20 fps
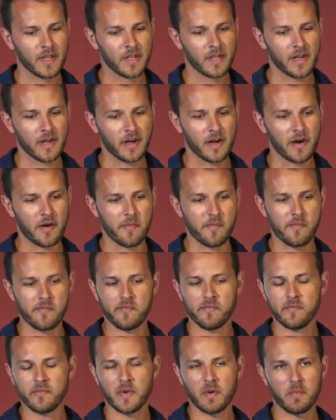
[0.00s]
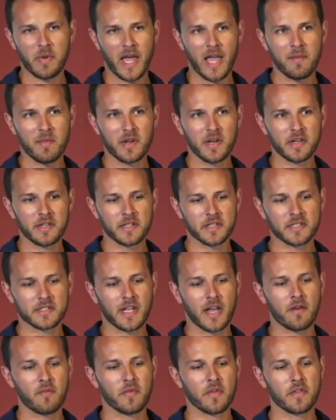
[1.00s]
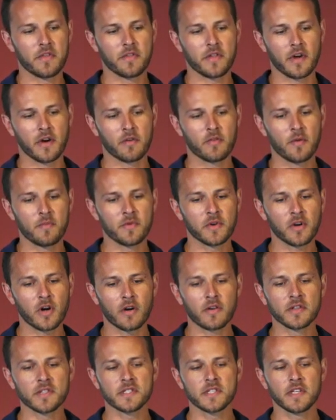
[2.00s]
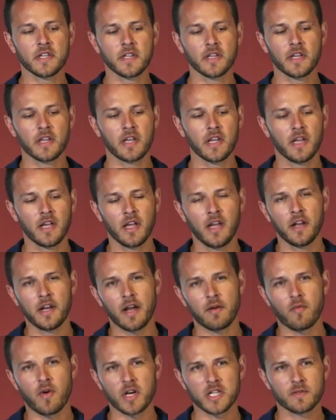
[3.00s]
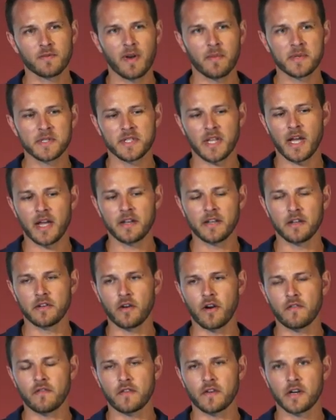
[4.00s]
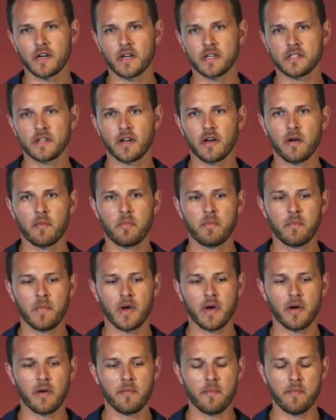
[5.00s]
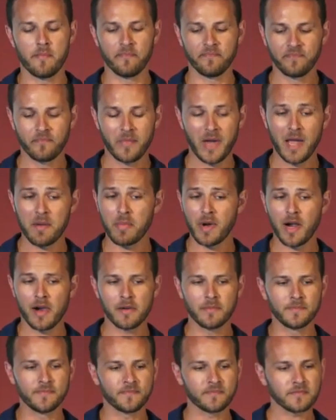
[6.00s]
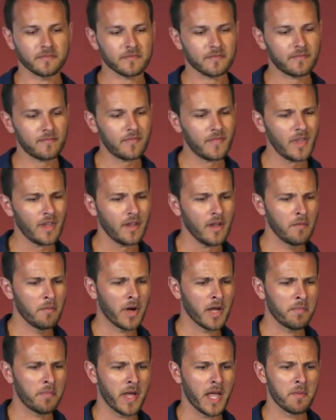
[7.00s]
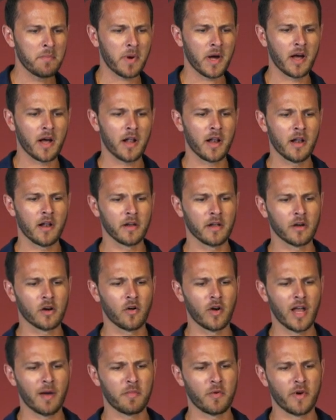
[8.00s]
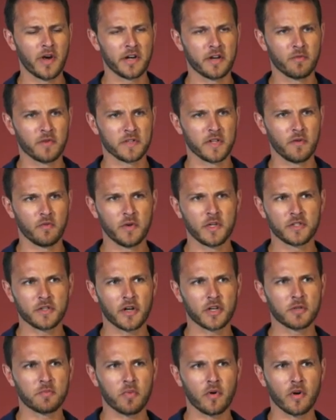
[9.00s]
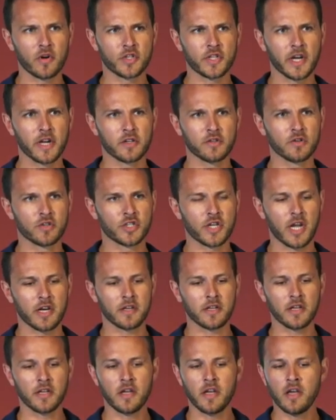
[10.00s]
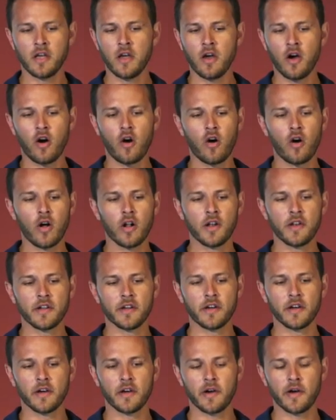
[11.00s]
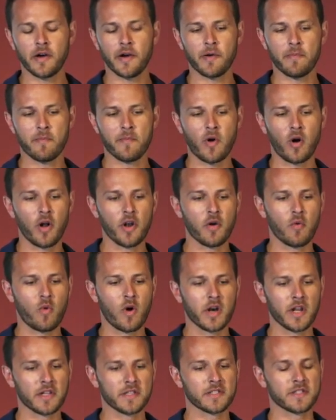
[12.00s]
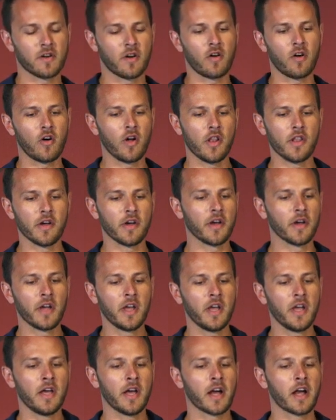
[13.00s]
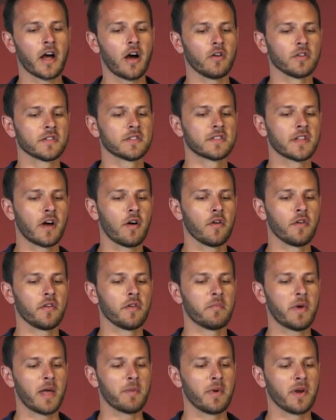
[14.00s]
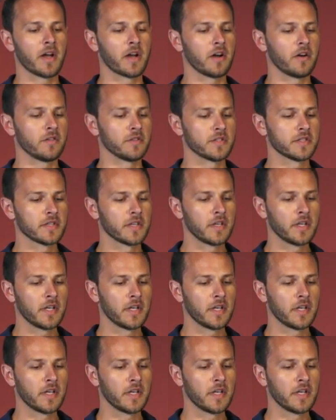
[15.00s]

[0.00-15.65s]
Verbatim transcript: Um, Payment is done with uh, cryptocurrency. There was a website that offered uh, um, PayPal, but PayPal collaborated with a research project to shut all the, um, all the wallets or all the accounts down, the PayPal accounts.